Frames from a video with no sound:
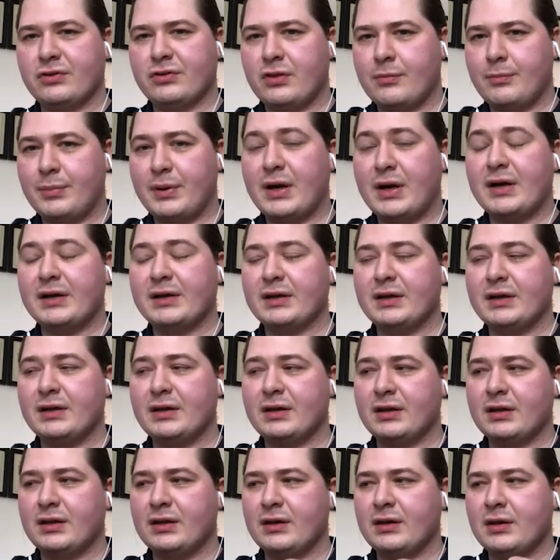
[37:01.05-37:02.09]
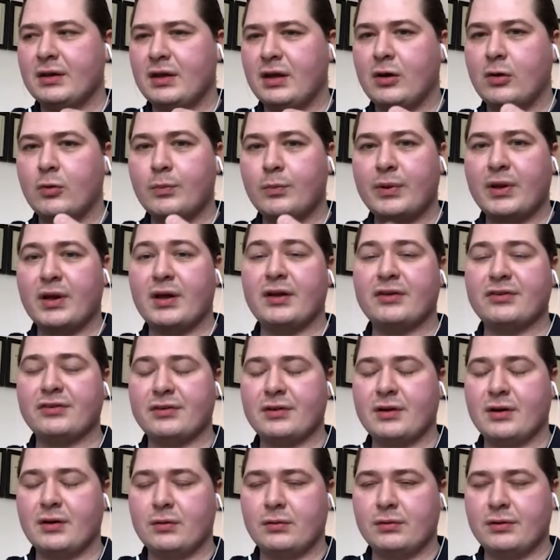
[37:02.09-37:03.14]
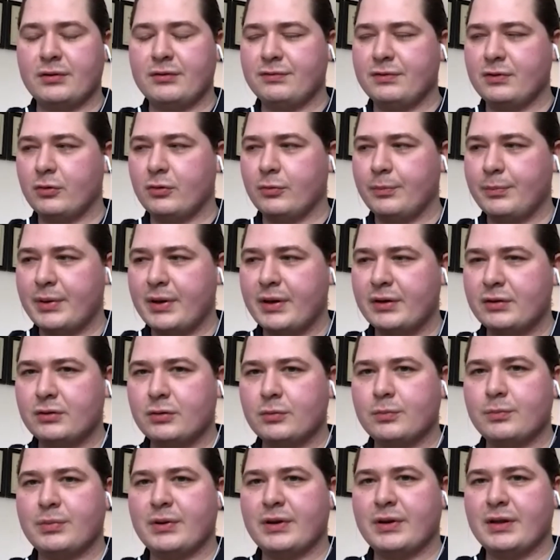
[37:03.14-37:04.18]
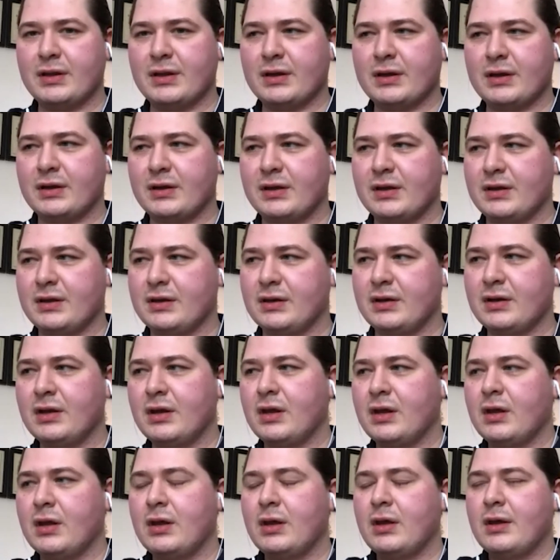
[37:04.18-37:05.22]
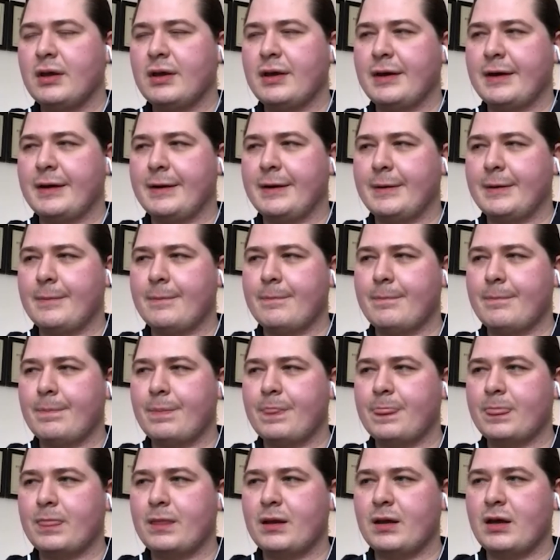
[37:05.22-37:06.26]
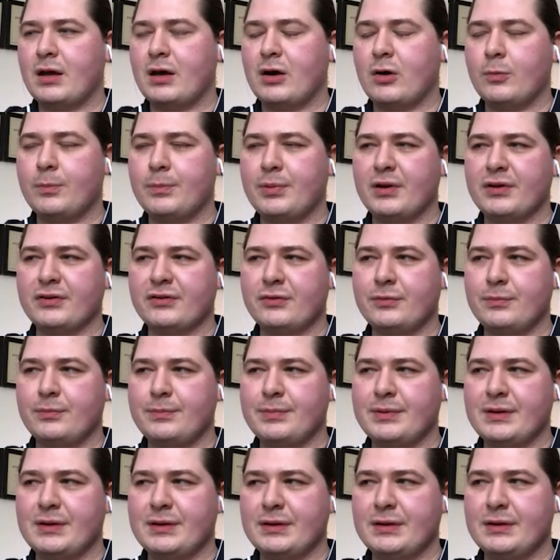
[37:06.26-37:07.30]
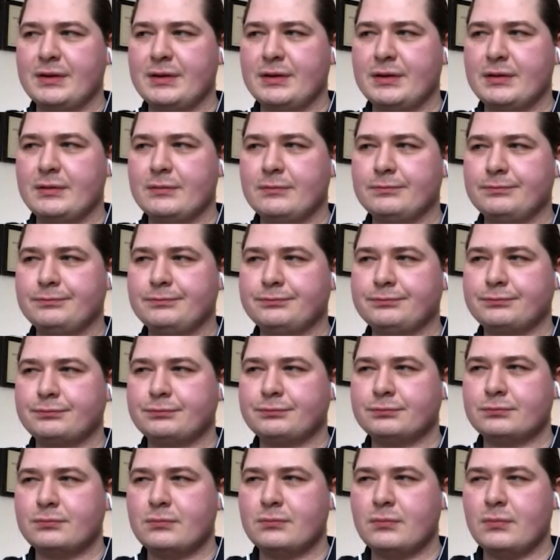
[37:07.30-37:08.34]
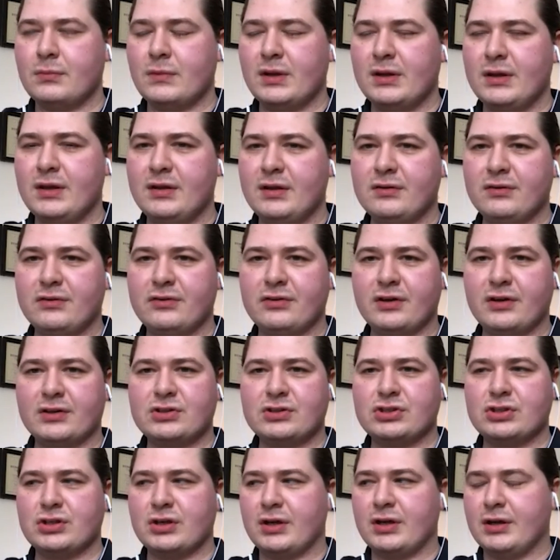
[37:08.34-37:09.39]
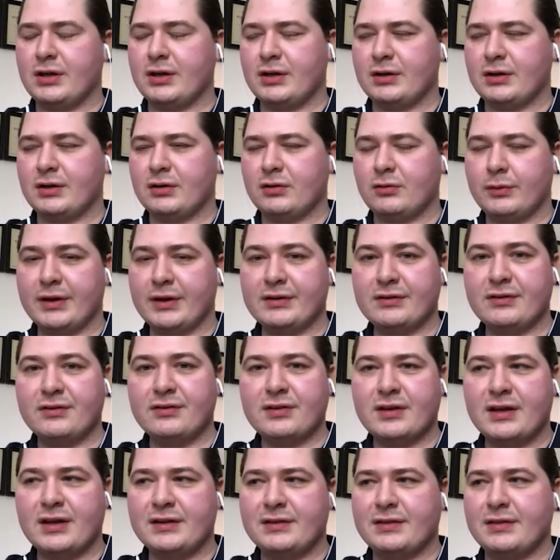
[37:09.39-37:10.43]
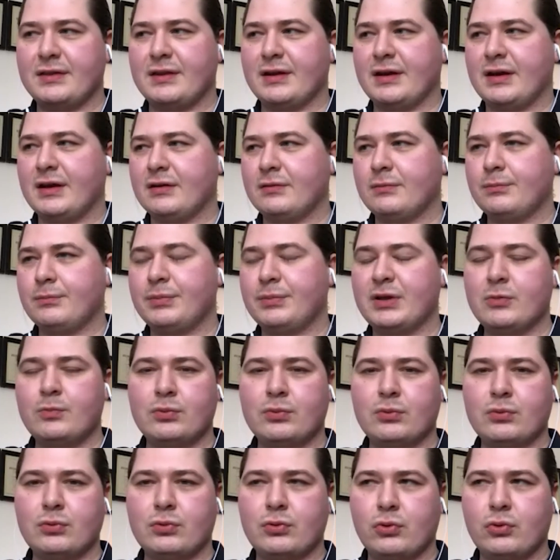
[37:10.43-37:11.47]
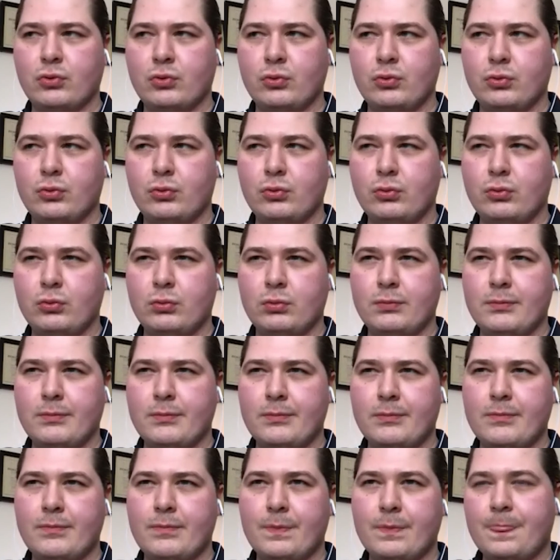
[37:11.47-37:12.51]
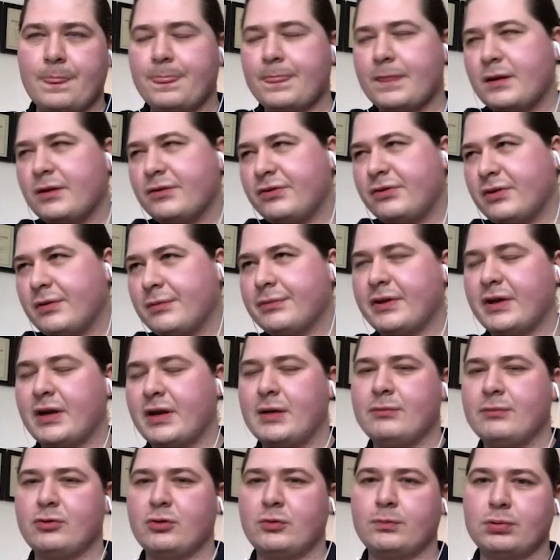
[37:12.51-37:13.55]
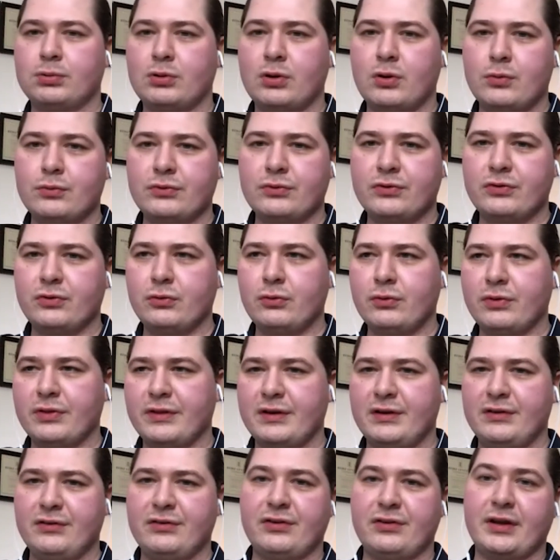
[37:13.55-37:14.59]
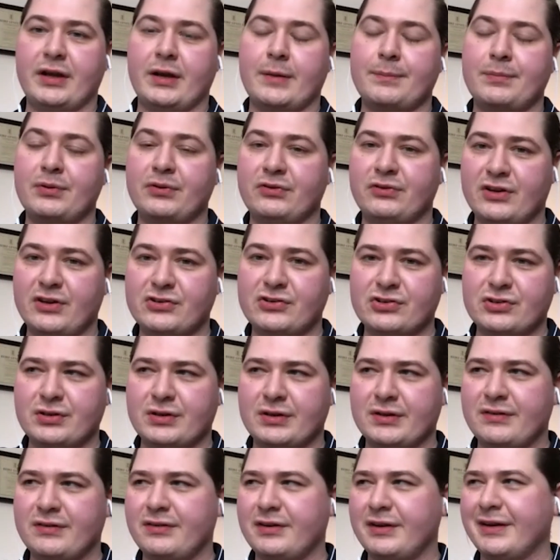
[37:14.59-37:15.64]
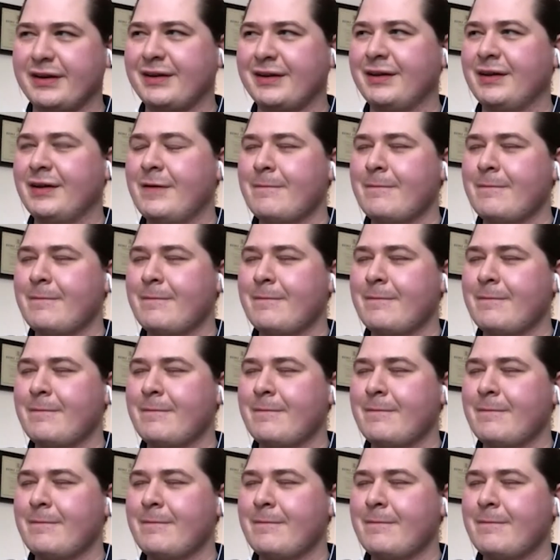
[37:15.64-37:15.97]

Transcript: of the body can help us not only feel better, but it can help us be in such a great state that people who sometimes are prone to things like possession. It's like,